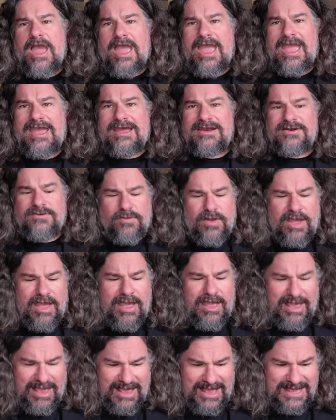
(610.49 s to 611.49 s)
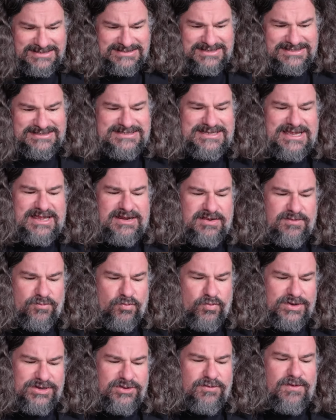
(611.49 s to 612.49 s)
And as I said,
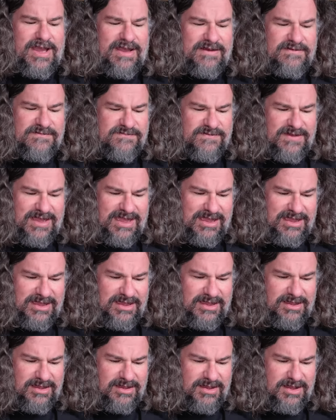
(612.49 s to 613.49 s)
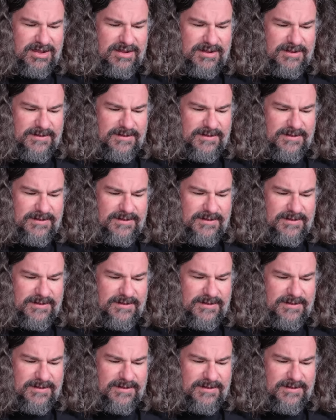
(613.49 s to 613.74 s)
when you have a